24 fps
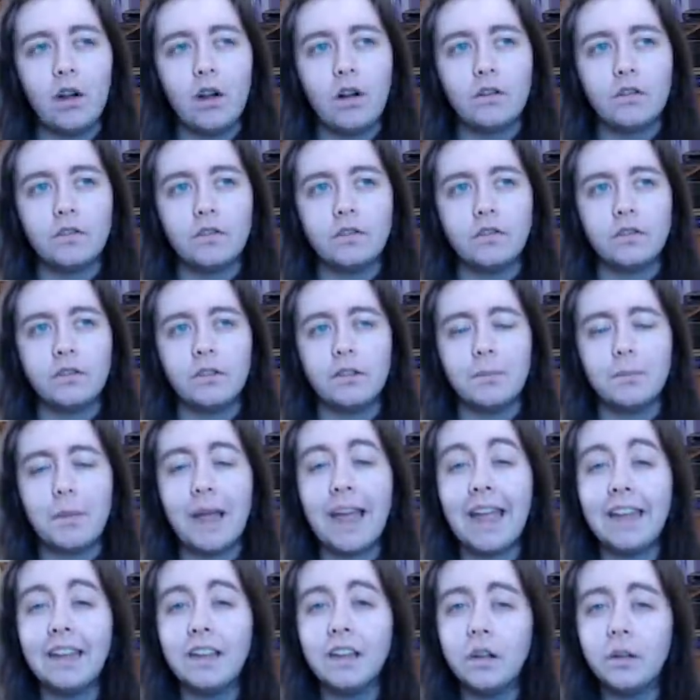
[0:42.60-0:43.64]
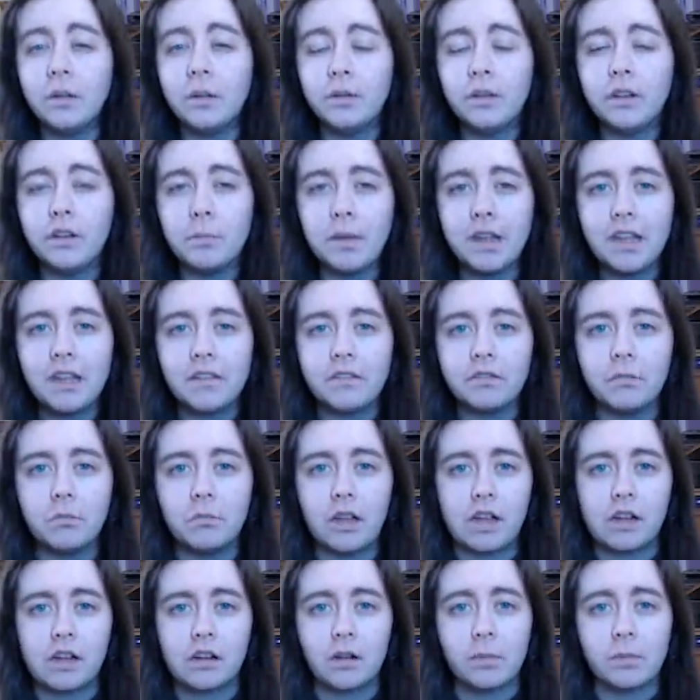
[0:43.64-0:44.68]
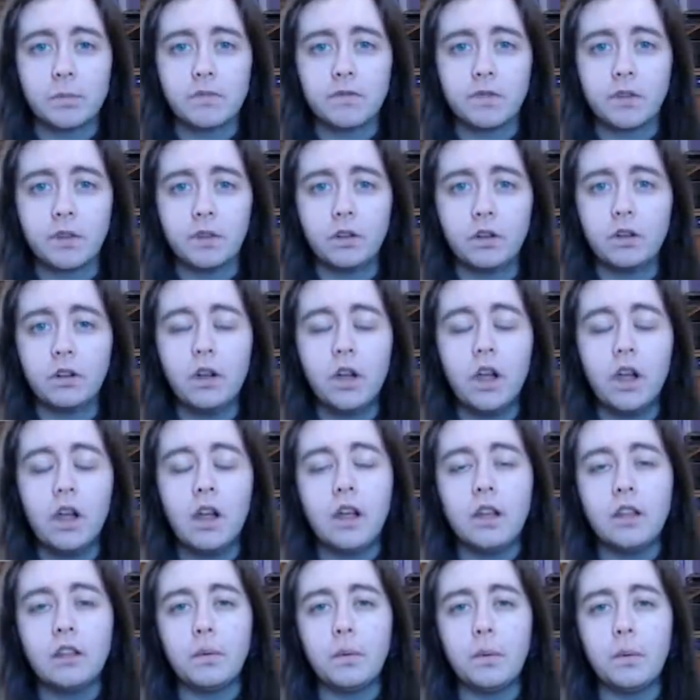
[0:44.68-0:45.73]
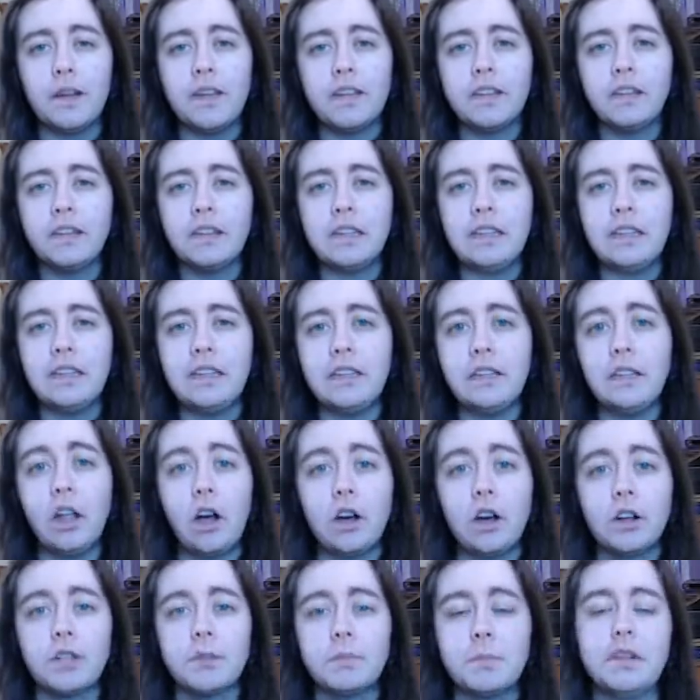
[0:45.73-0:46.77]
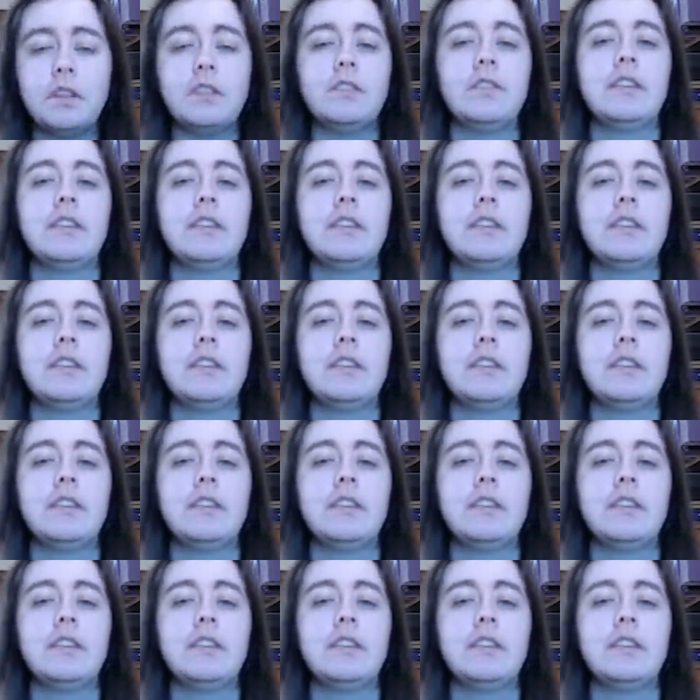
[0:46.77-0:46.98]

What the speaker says: of Payload a bit from Black Ops 4, the way that the large